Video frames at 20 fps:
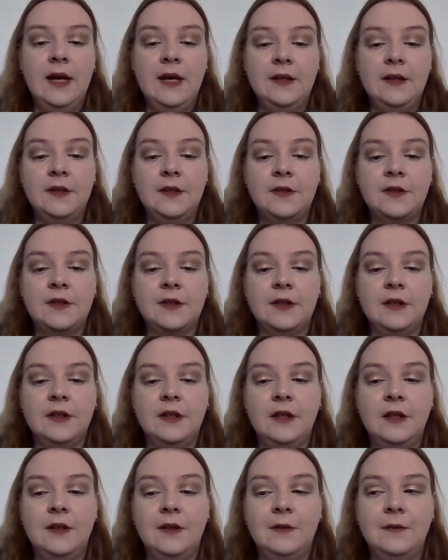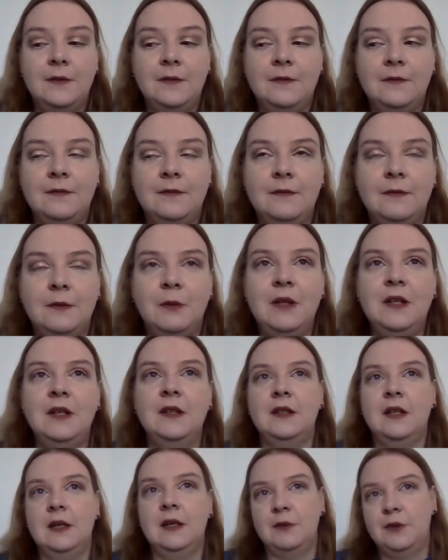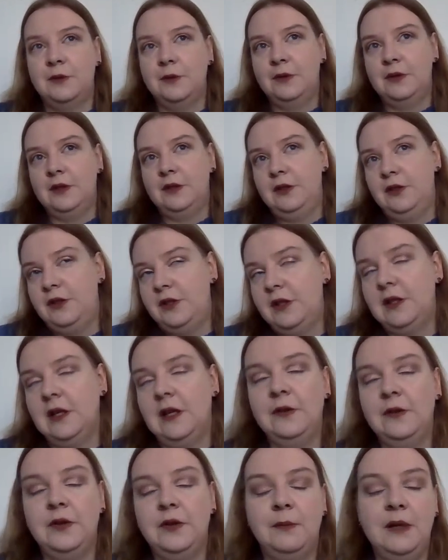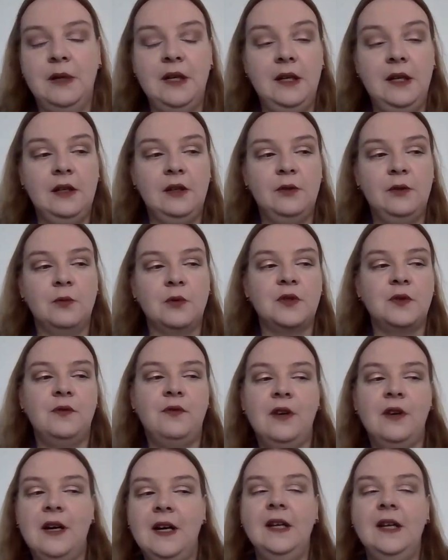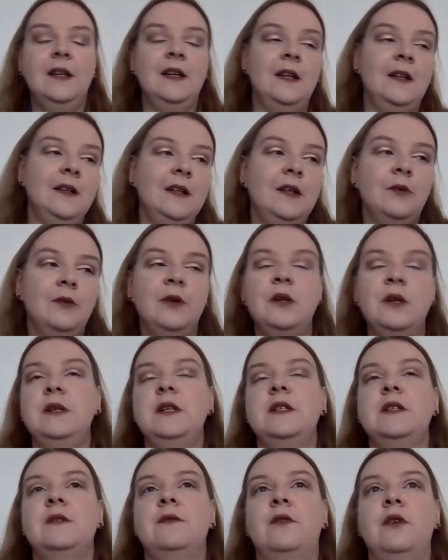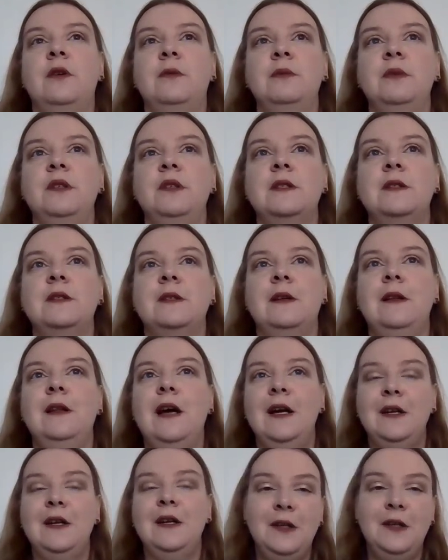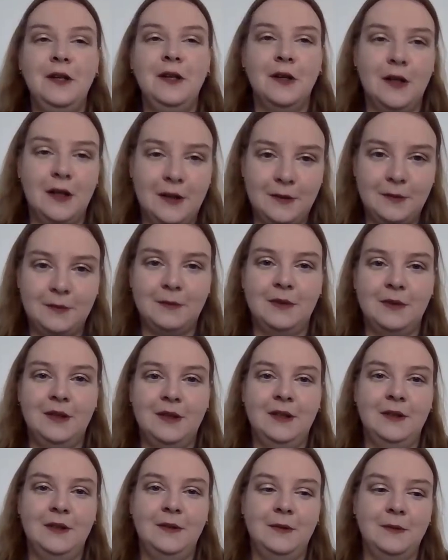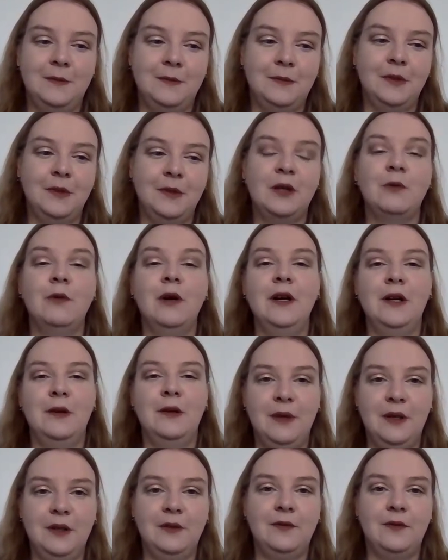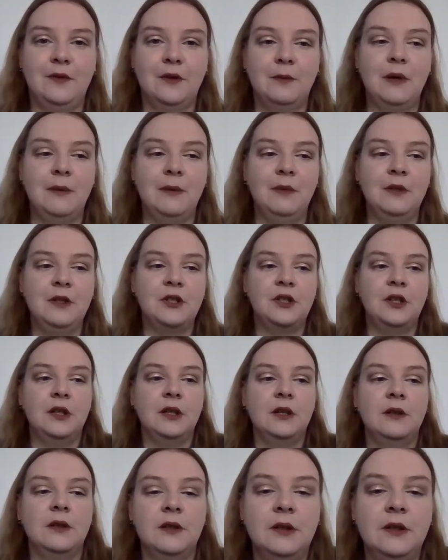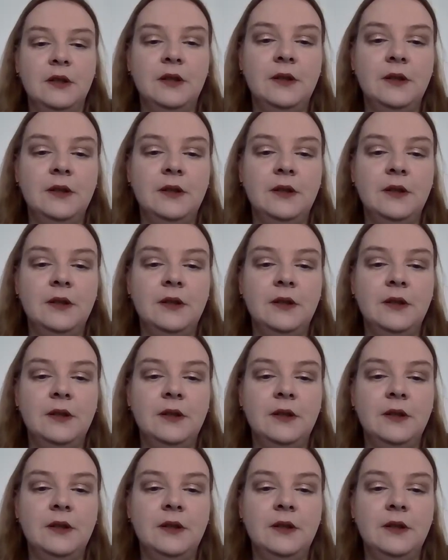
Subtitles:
And when it comes to the digital domain, it was finally released from this linear requirement for publishing